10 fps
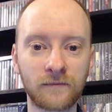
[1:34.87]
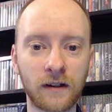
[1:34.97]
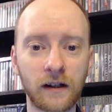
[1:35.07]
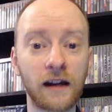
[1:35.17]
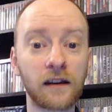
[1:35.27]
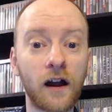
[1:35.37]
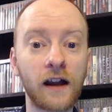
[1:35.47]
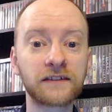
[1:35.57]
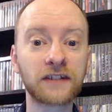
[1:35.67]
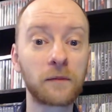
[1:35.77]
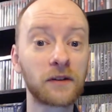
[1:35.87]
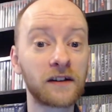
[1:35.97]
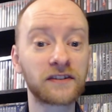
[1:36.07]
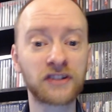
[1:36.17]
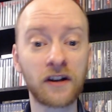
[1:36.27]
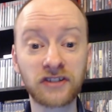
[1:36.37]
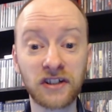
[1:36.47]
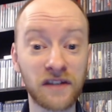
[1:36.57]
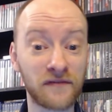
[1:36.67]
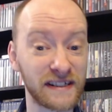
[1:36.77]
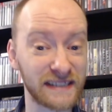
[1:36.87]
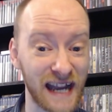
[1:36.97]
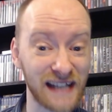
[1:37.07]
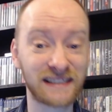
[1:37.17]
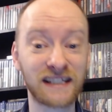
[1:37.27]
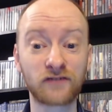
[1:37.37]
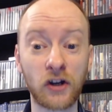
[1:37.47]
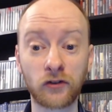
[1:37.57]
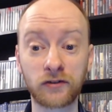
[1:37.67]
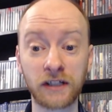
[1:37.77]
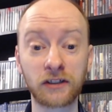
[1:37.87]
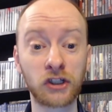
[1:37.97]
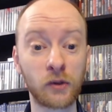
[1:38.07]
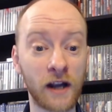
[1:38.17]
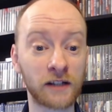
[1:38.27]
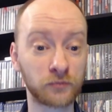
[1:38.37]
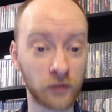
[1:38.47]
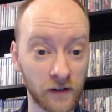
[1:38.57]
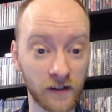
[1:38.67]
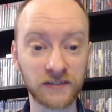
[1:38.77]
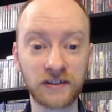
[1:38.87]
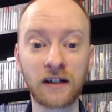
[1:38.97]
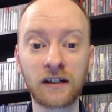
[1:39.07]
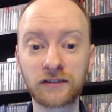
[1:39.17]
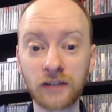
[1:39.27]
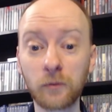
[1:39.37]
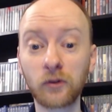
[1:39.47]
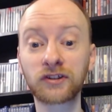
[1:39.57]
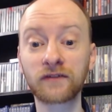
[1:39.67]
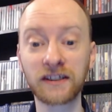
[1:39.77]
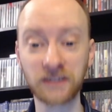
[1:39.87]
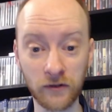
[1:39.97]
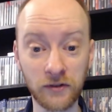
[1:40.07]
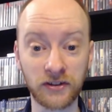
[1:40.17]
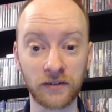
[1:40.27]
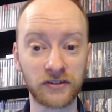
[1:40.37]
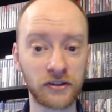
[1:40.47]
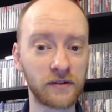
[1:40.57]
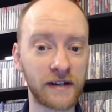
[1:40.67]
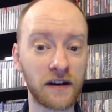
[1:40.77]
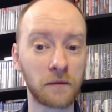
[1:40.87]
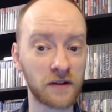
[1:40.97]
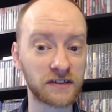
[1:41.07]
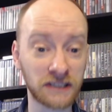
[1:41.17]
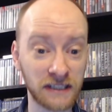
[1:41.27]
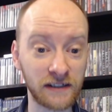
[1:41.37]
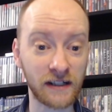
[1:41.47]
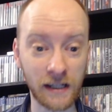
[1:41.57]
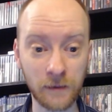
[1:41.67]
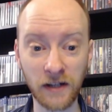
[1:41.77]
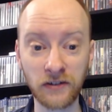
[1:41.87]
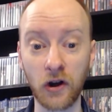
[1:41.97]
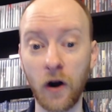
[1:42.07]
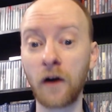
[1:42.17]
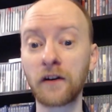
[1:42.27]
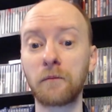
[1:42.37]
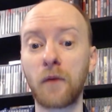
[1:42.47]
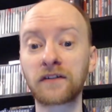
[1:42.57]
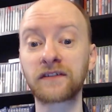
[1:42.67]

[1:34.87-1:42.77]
A line doubler, such as the fantastic RetroTink 2X products, doubles the resolution, so you get a much cleaner image on a modern